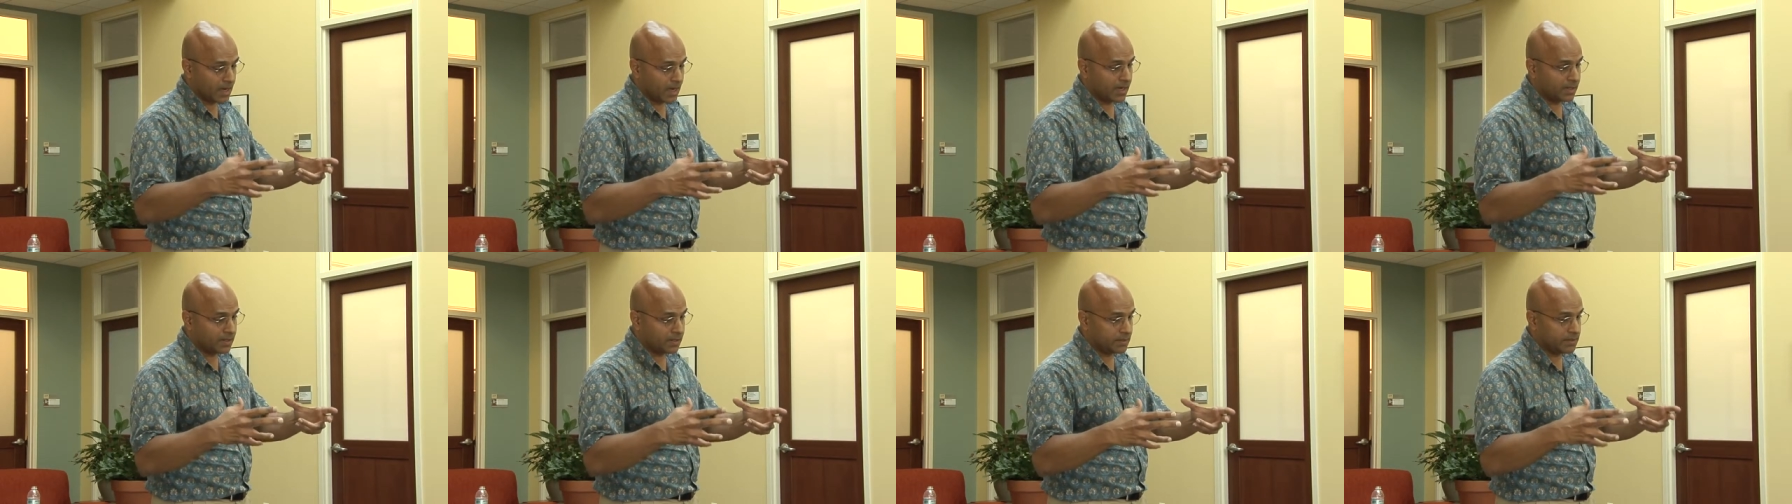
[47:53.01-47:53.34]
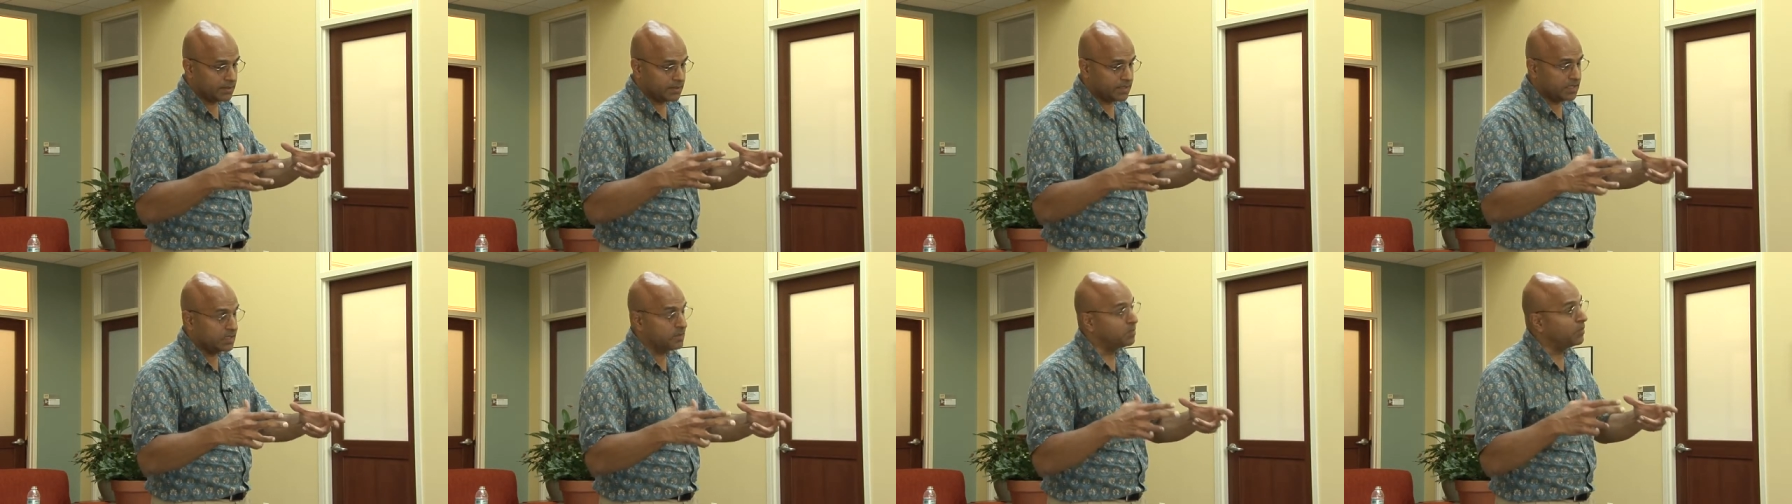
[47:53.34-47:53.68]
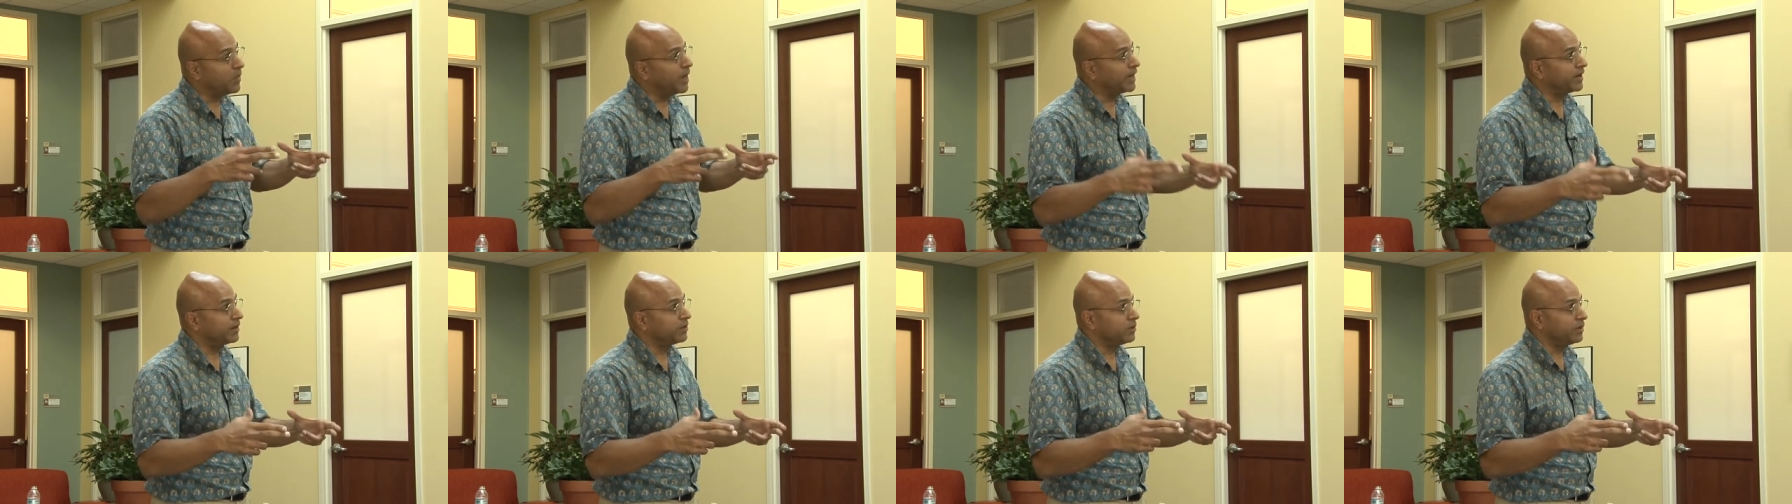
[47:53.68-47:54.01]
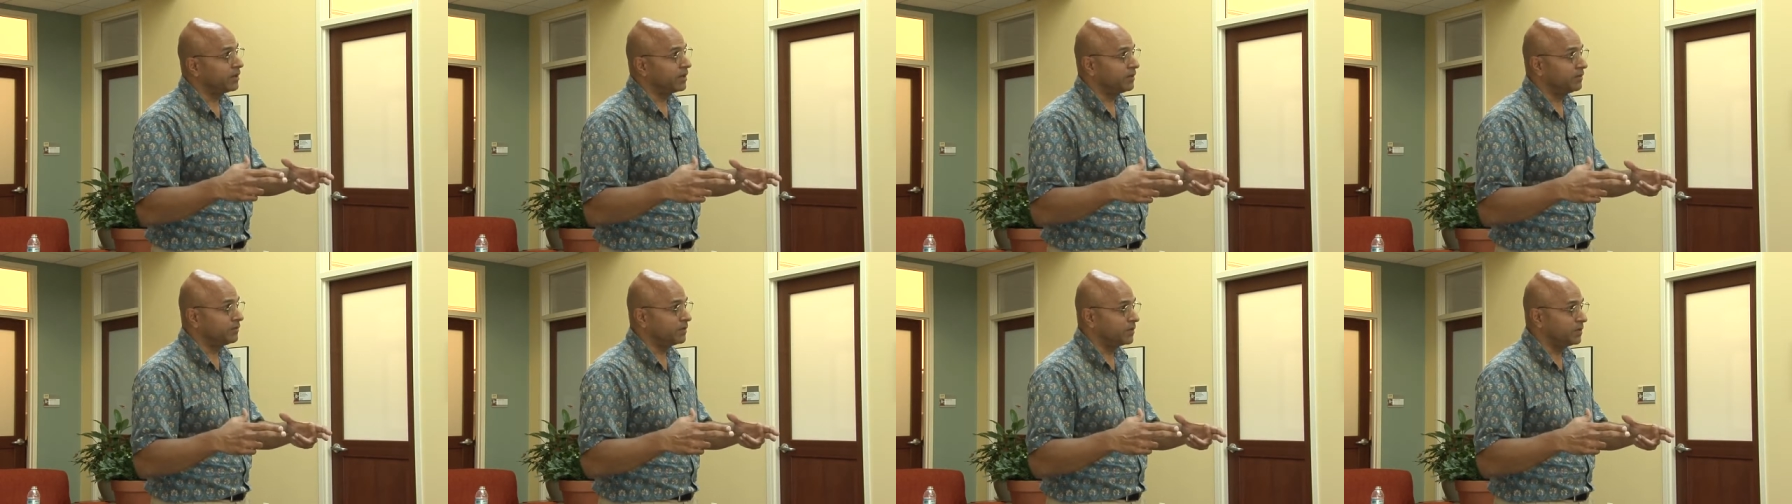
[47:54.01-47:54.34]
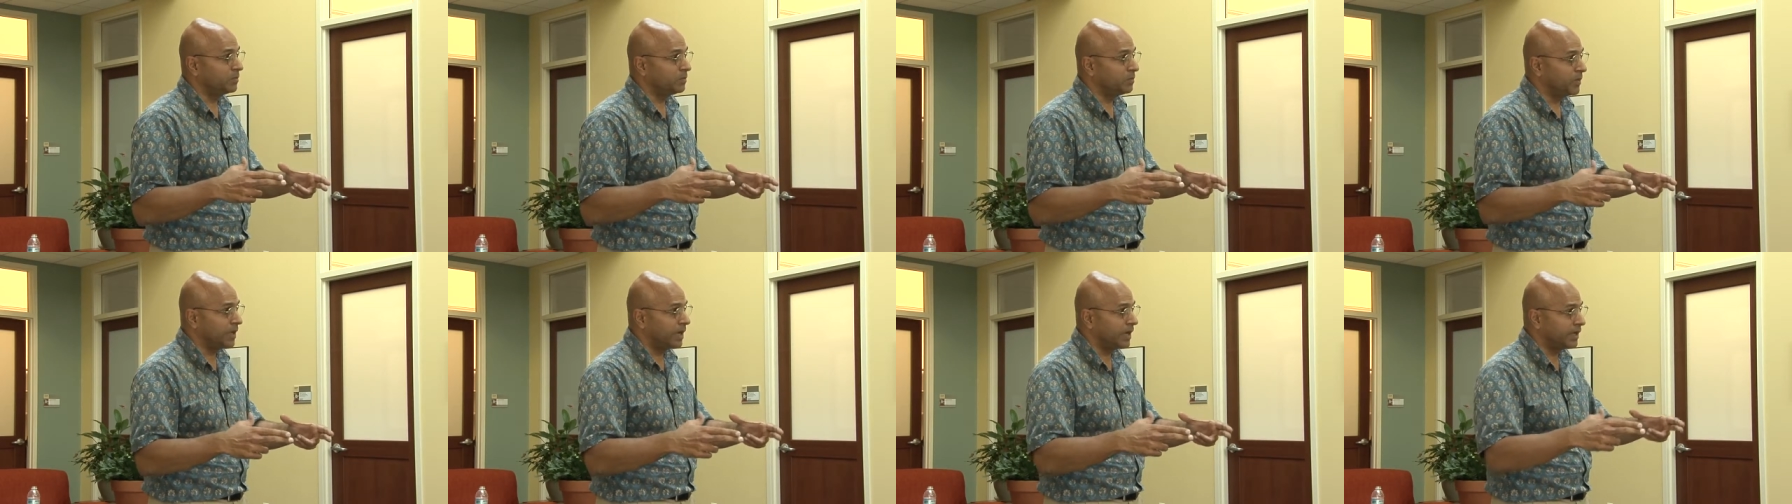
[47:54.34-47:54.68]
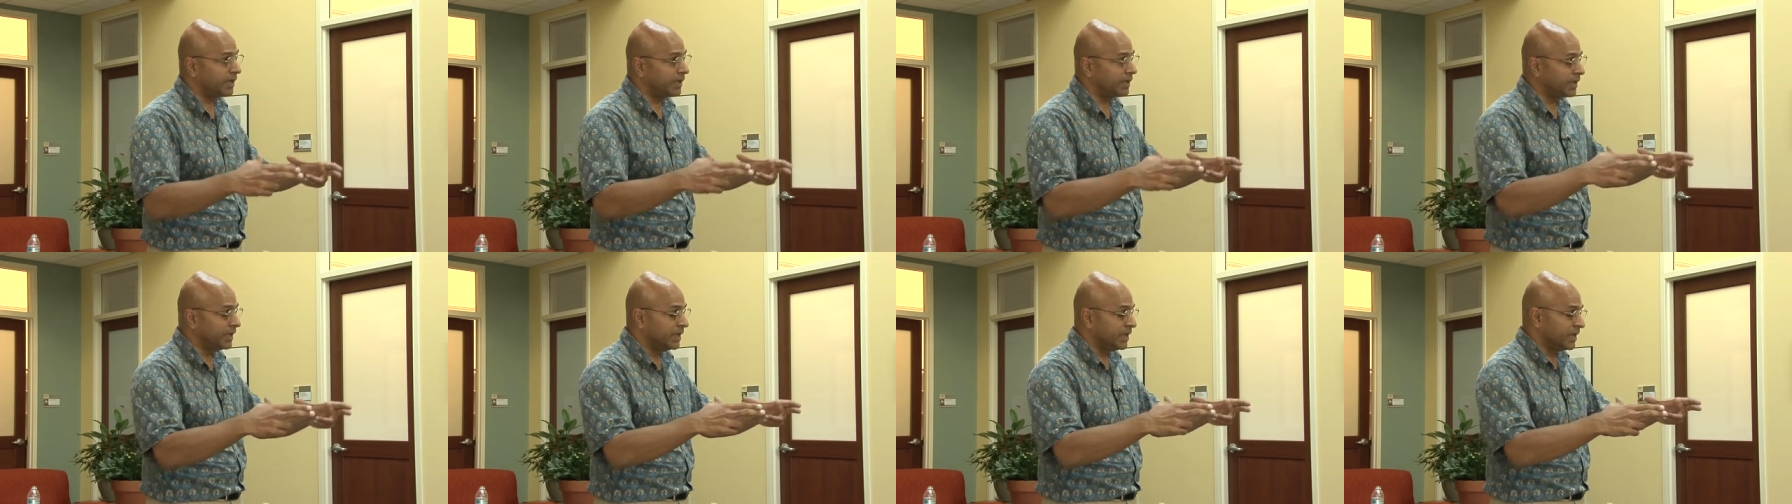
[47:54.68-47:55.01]
at the micro level
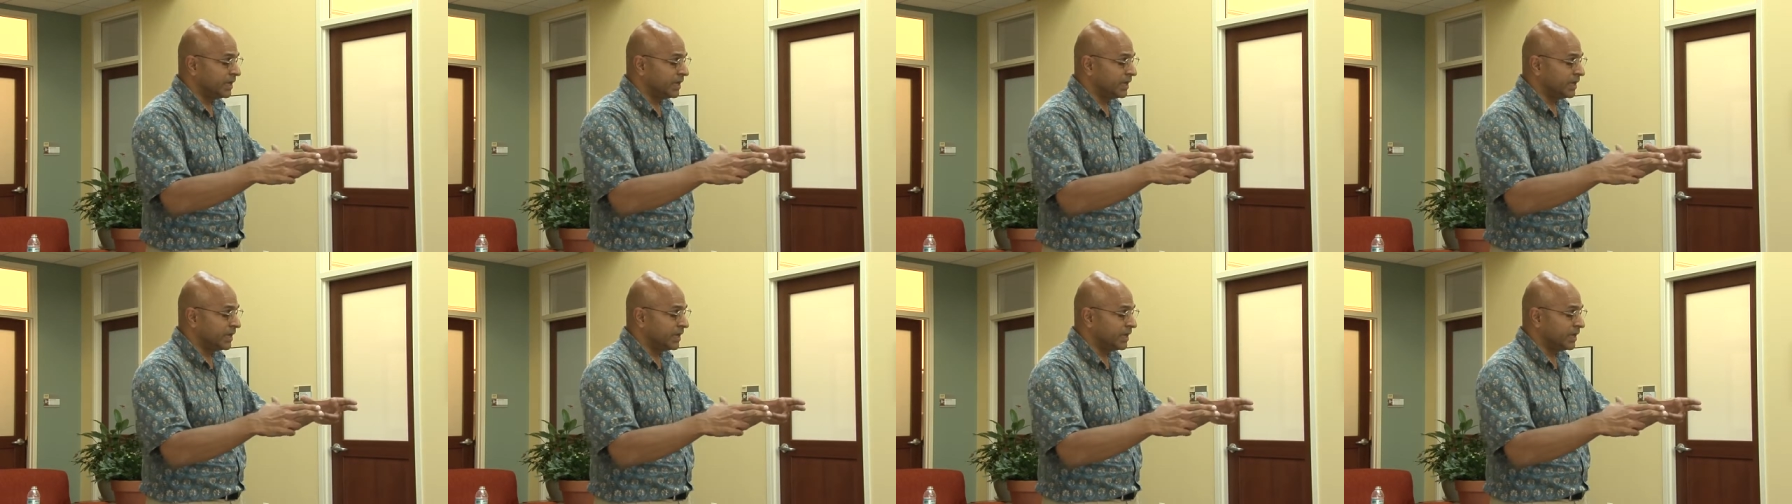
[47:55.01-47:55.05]
by,